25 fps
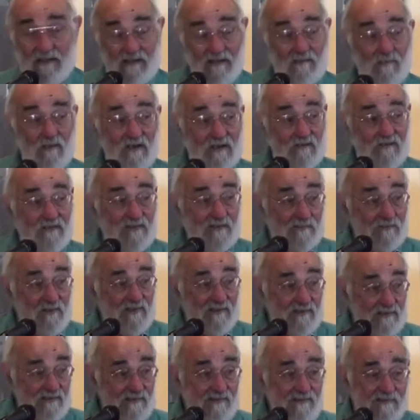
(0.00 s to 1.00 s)
in one of his
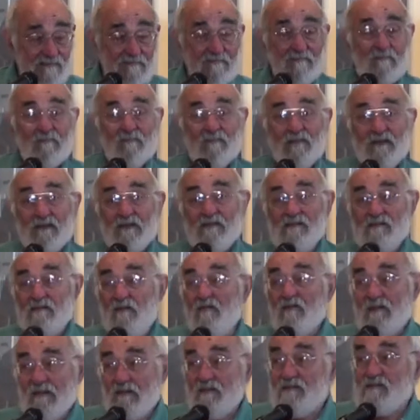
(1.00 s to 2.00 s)
pictures. It's
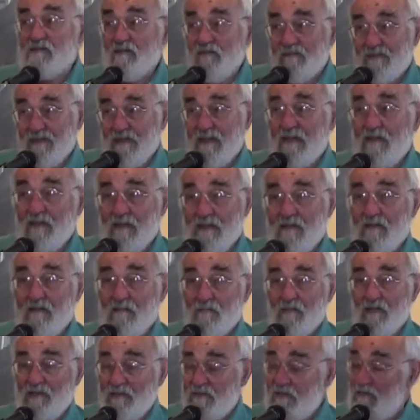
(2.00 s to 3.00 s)
not itself the ending of the
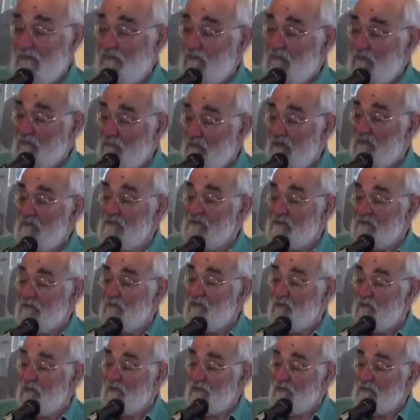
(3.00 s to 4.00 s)
picture. Merrill's
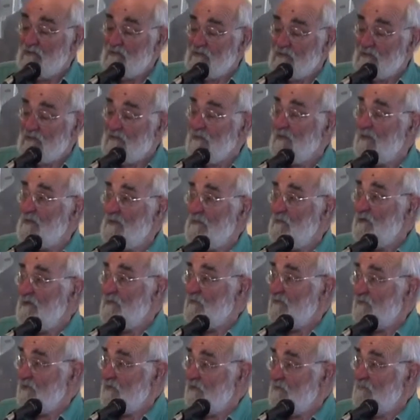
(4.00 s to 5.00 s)
Marauders, the name of the
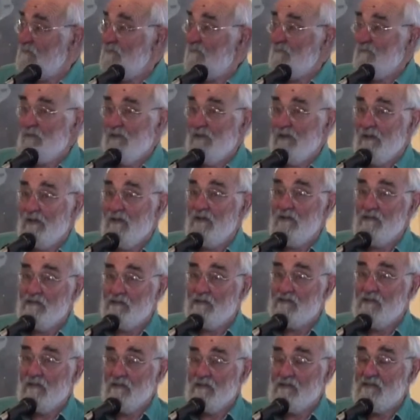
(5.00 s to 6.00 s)
film,
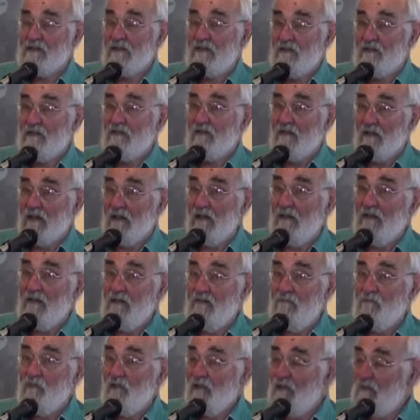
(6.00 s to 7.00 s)
is set
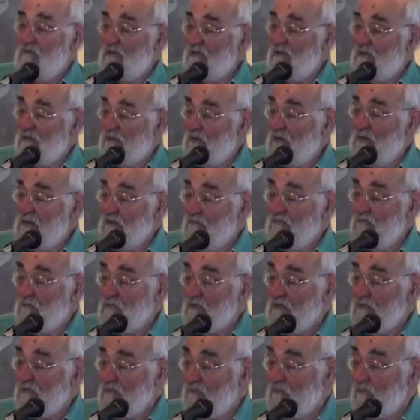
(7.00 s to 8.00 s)
in Burma,
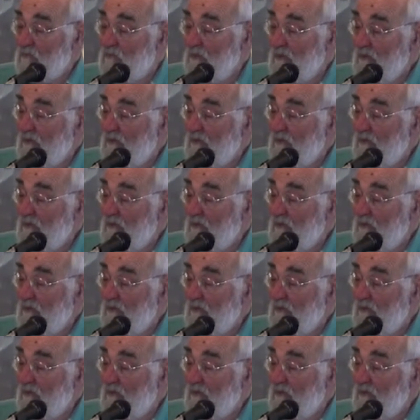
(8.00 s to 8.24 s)
1944,